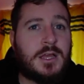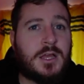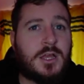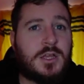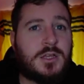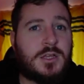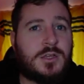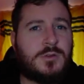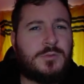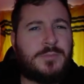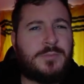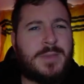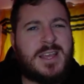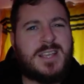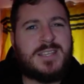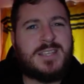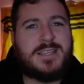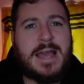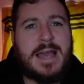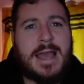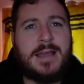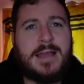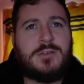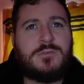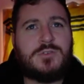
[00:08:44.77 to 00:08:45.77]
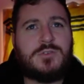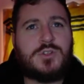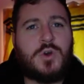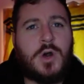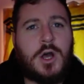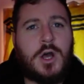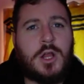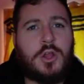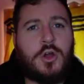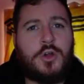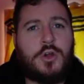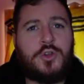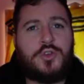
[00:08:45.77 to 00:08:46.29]
Metres gained was quite
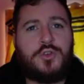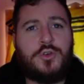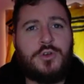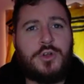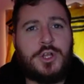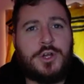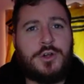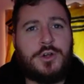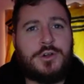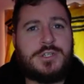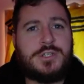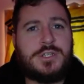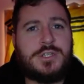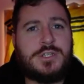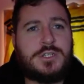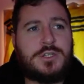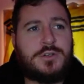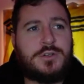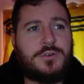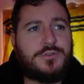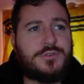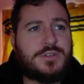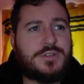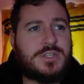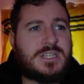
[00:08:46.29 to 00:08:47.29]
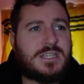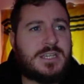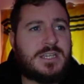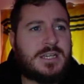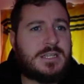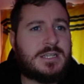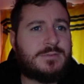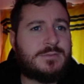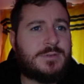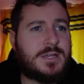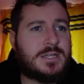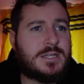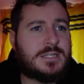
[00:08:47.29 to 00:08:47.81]
low. 2 clearances, 206
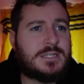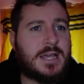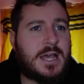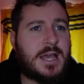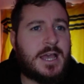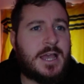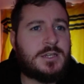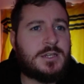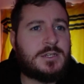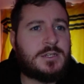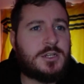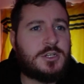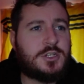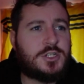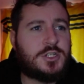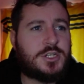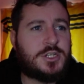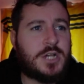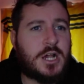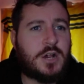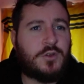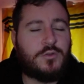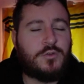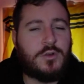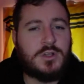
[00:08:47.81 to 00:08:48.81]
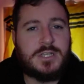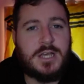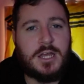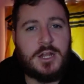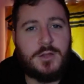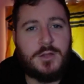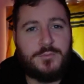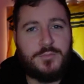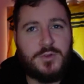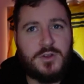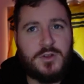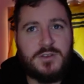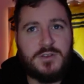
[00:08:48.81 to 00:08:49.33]
metres gained. Jack Ross had a
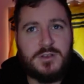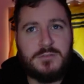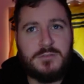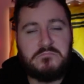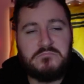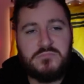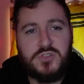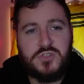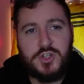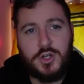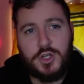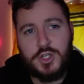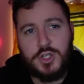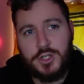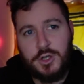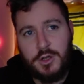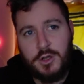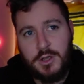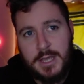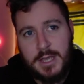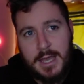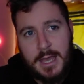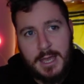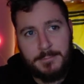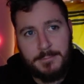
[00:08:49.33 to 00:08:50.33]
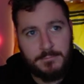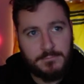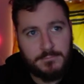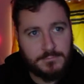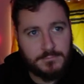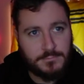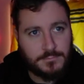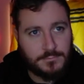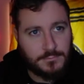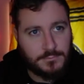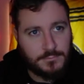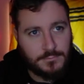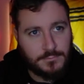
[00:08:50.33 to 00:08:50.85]
bit of a so-so game.
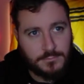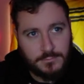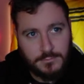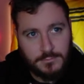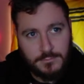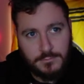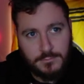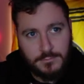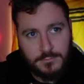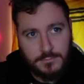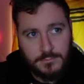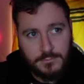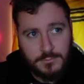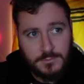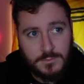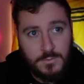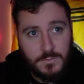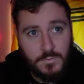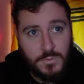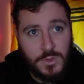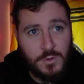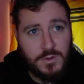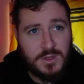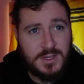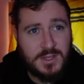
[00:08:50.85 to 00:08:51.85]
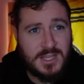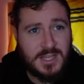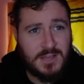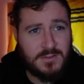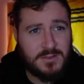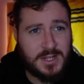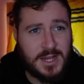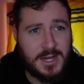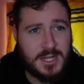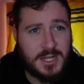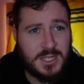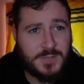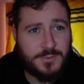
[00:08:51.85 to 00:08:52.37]
With
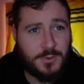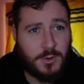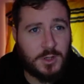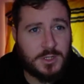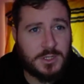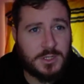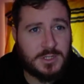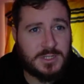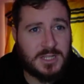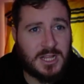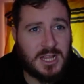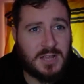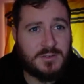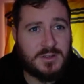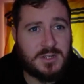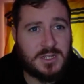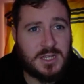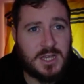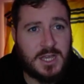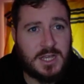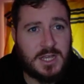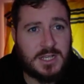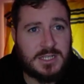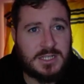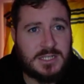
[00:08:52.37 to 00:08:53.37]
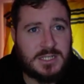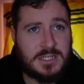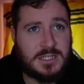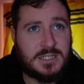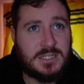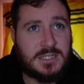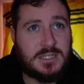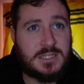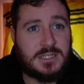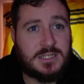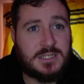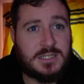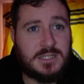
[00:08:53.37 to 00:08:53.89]
17 disposals, 11 kicks,
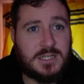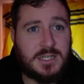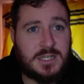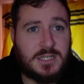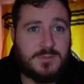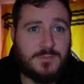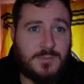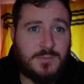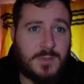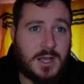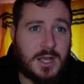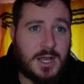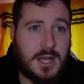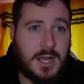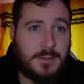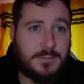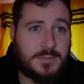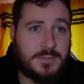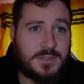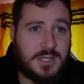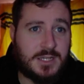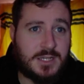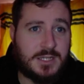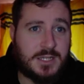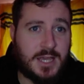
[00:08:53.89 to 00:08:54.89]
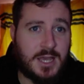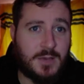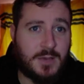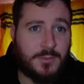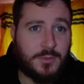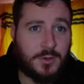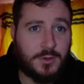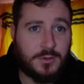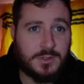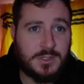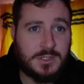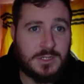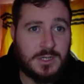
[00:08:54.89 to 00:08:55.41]
6 handballs.